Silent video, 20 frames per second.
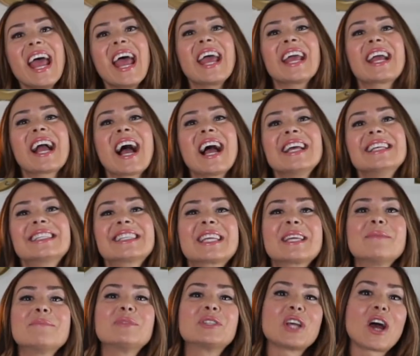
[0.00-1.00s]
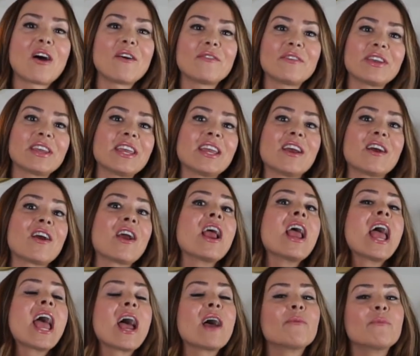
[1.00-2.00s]
Hey guys, Kim Java here,
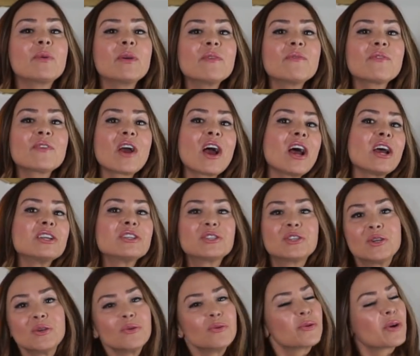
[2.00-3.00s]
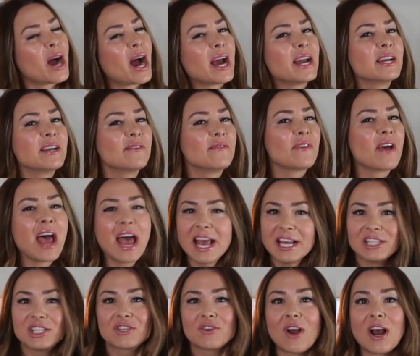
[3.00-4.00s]
and we've got two kind of
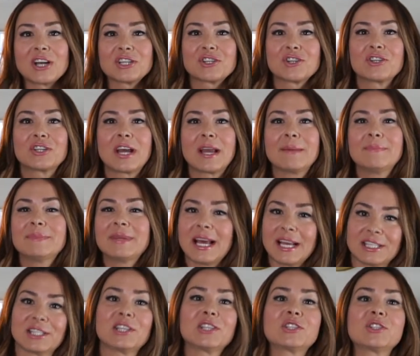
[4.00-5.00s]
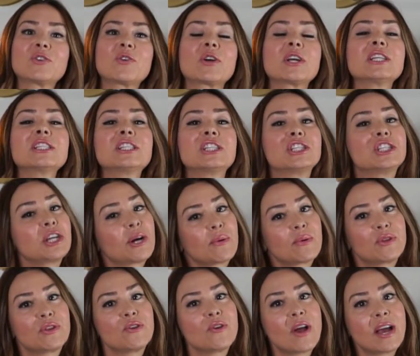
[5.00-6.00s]
head scratcher type Tesla stories to share
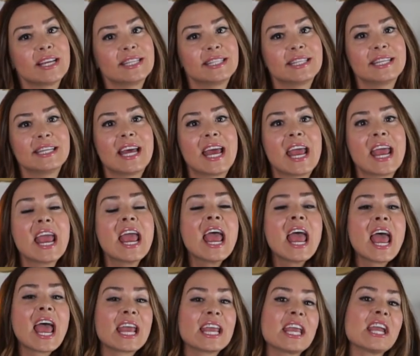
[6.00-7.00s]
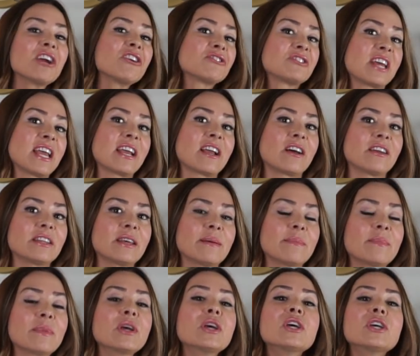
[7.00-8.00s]
with you guys today and get your take on
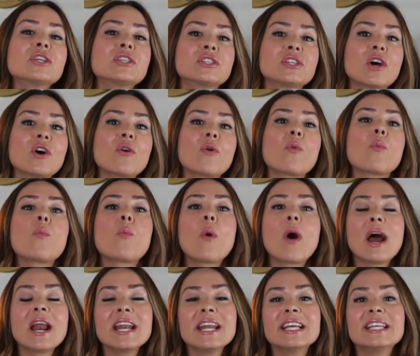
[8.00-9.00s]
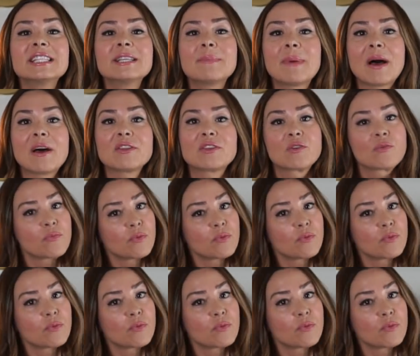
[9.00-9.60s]
them. So one is about the